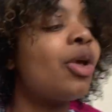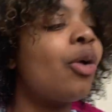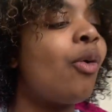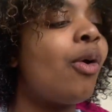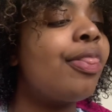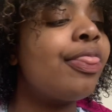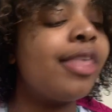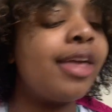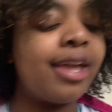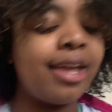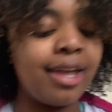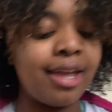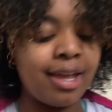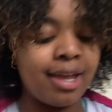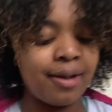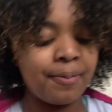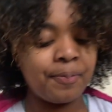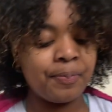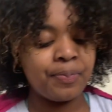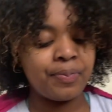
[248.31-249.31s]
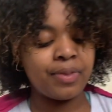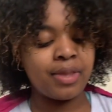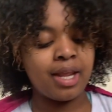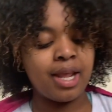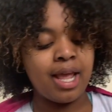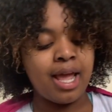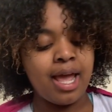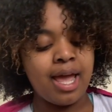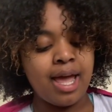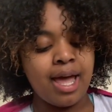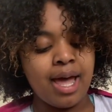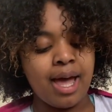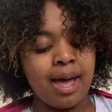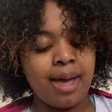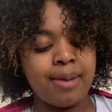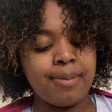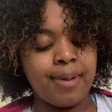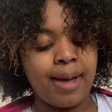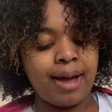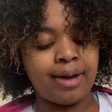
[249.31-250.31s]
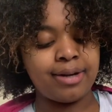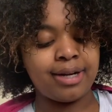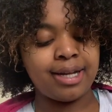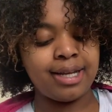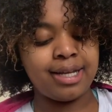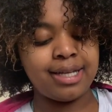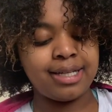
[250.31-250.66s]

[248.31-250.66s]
One thing about it